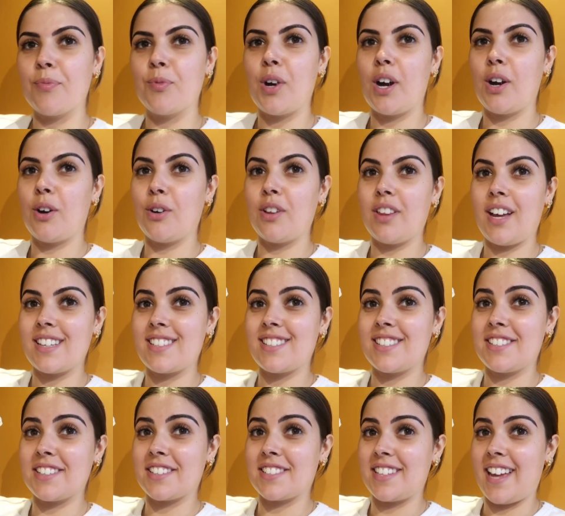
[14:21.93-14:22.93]
Well, that's a
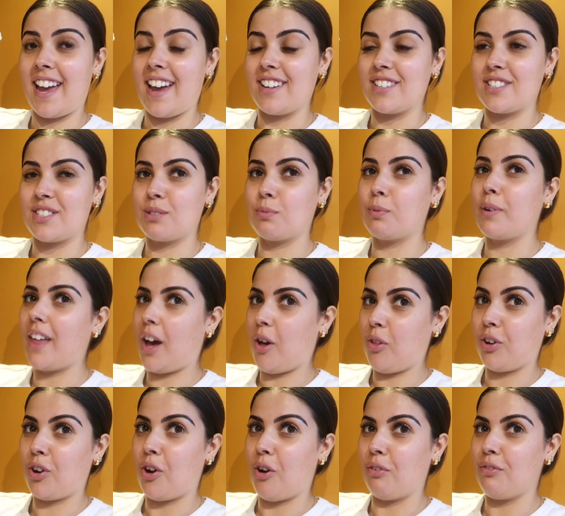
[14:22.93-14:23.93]
success without
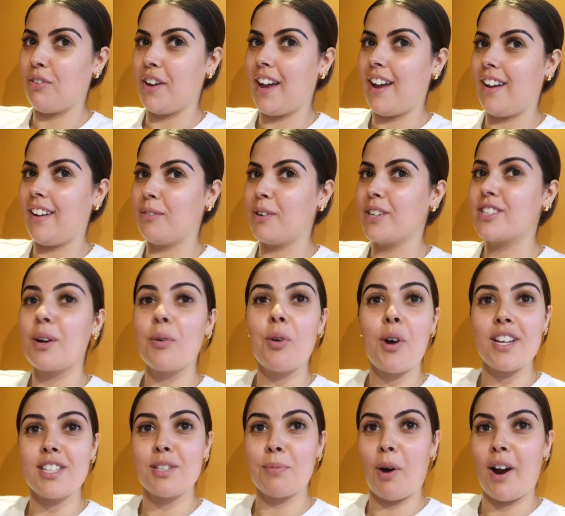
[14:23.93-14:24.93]
the coffee, which I'm
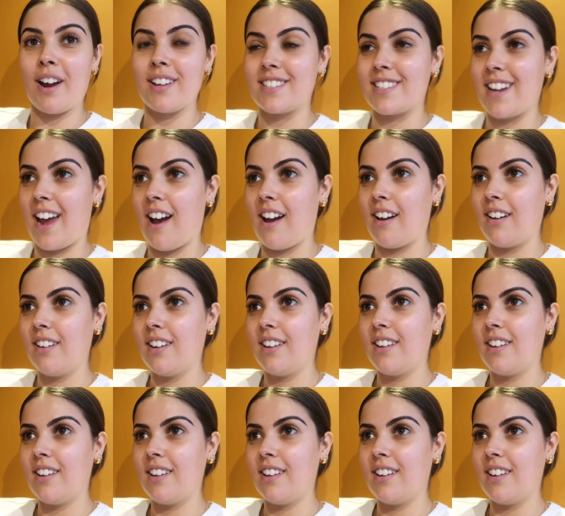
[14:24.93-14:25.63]
quite surprised at.